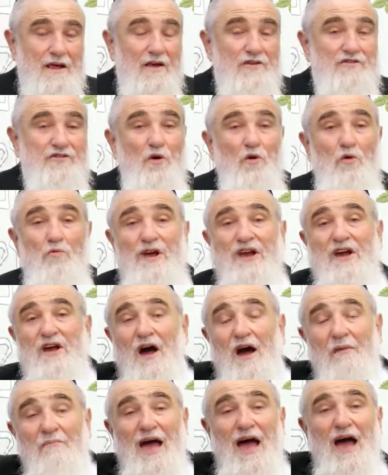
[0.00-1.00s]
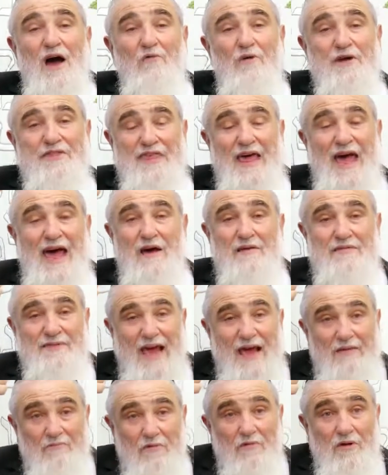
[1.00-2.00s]
So when we come out with that,
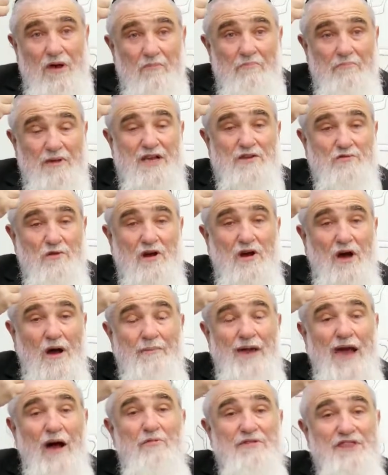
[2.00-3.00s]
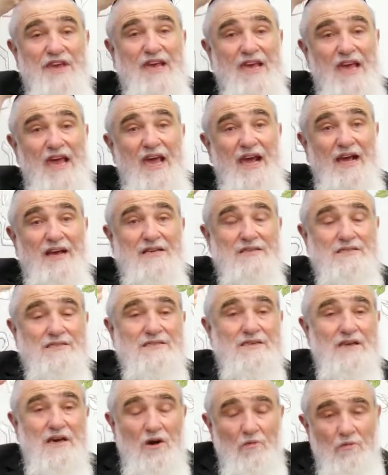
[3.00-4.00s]
that means we're coming out with the
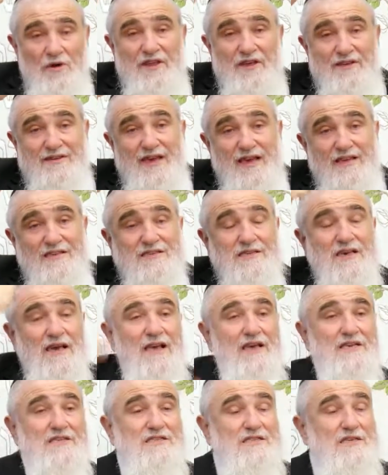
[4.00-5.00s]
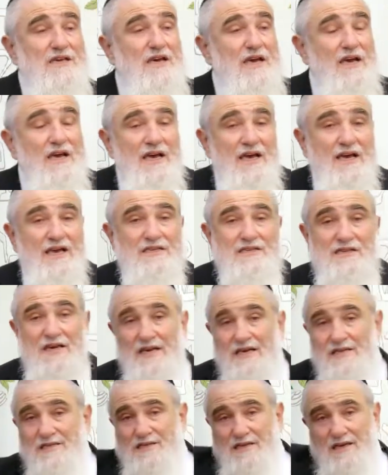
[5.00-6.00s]
kings with his his his his
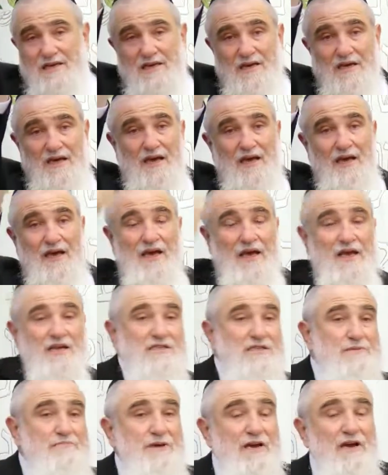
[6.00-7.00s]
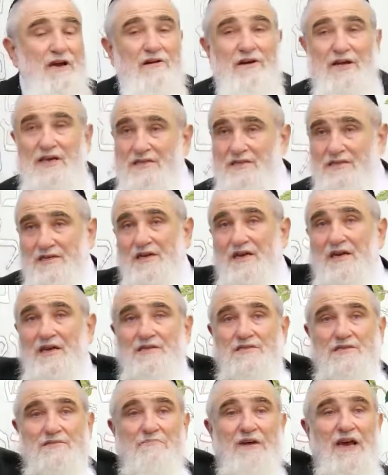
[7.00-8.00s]
his, his spear, his
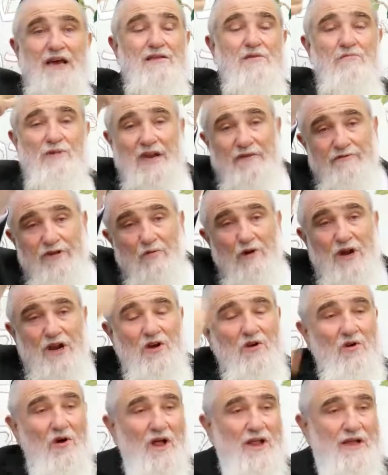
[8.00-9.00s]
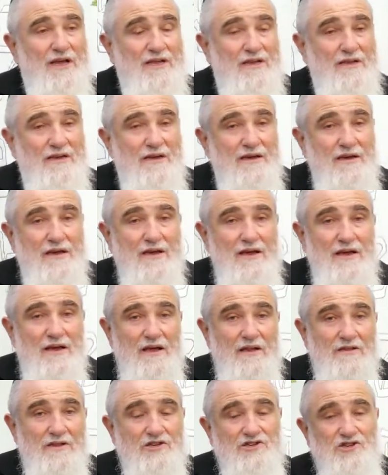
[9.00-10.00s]
his mantle, whatever you want to call it,
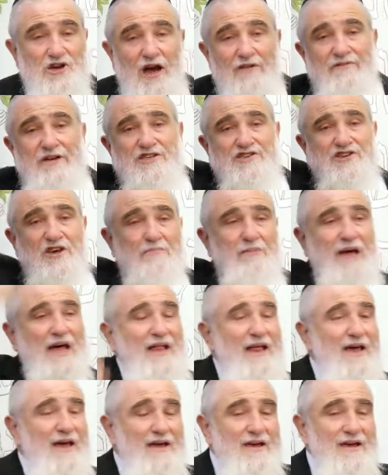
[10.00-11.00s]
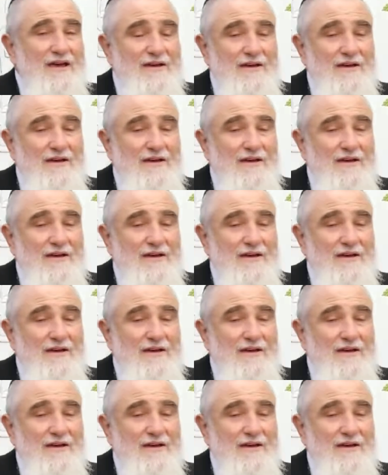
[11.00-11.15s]
the Shabbat Shomelech.